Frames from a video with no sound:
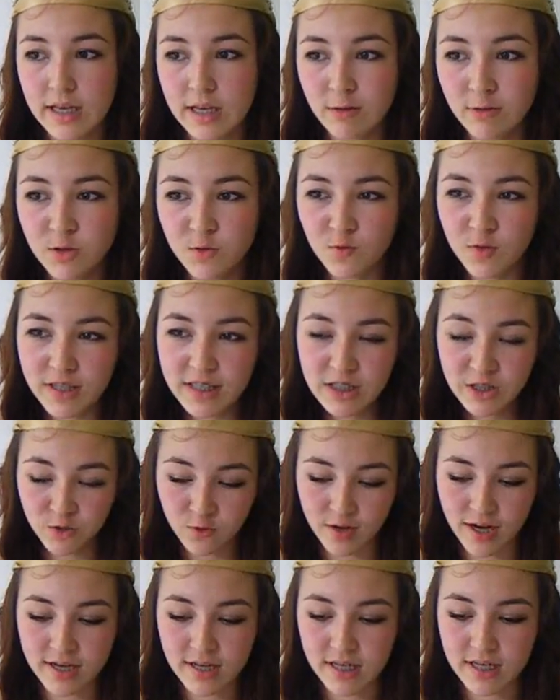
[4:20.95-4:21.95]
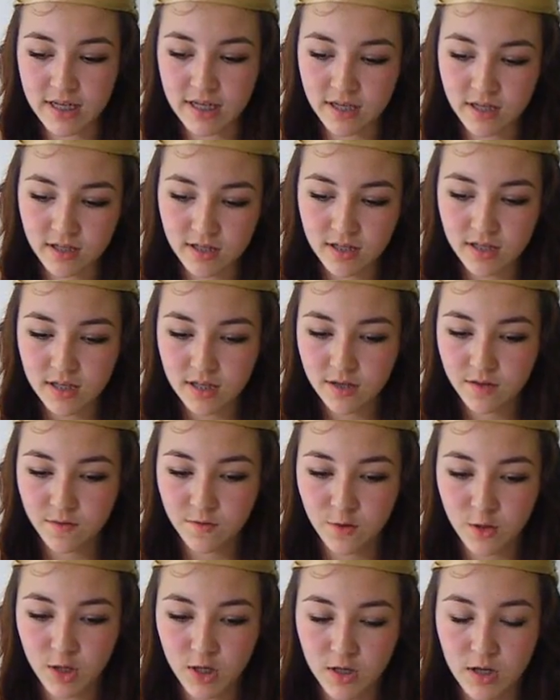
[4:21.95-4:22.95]
It was really trendy
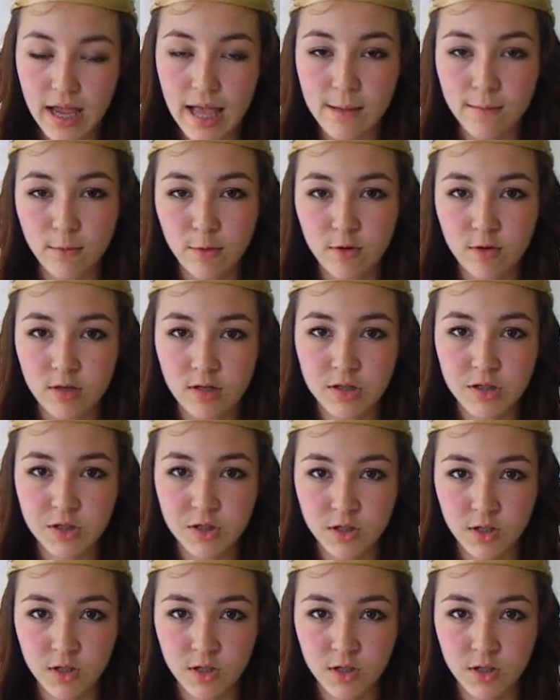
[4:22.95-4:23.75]
for emperors